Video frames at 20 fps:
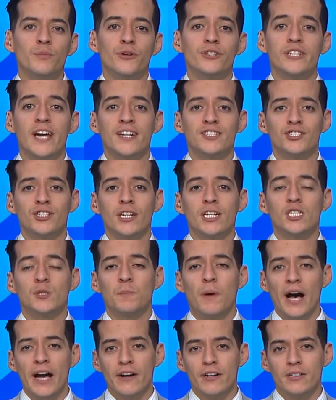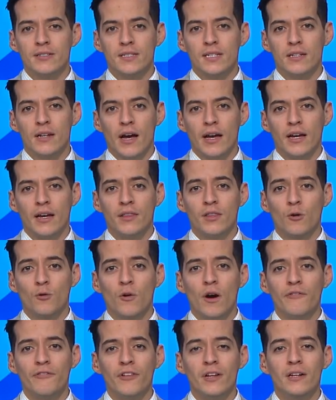protection expires tonight, and the
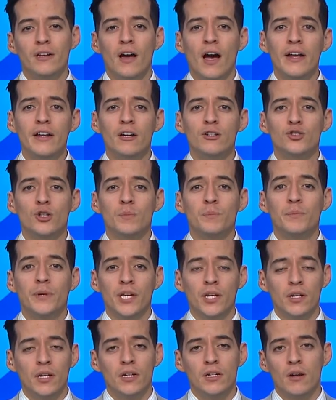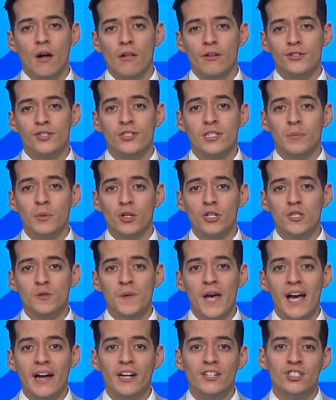roughly $900 billion stimulus
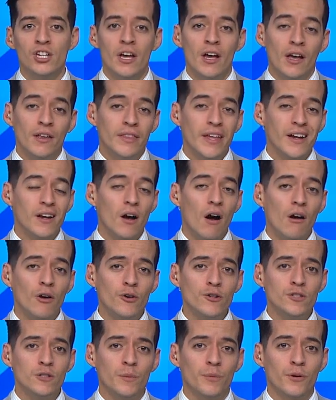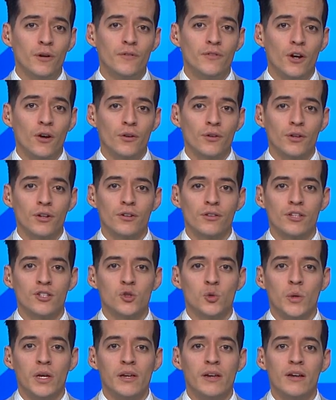package that Congress approved earlier
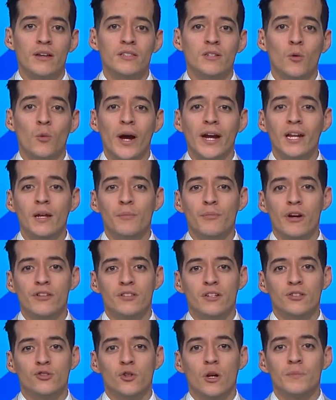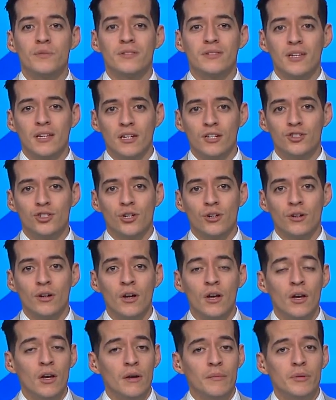this week is awaiting President Trump's signature,
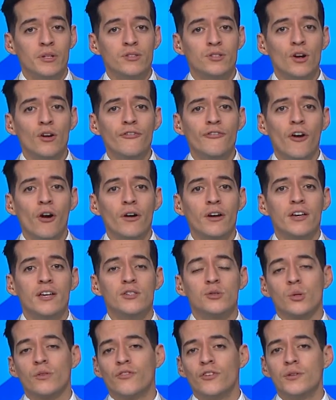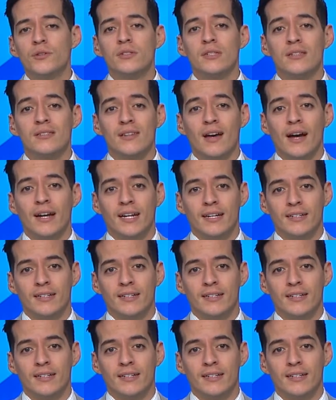but so far he's refused to sign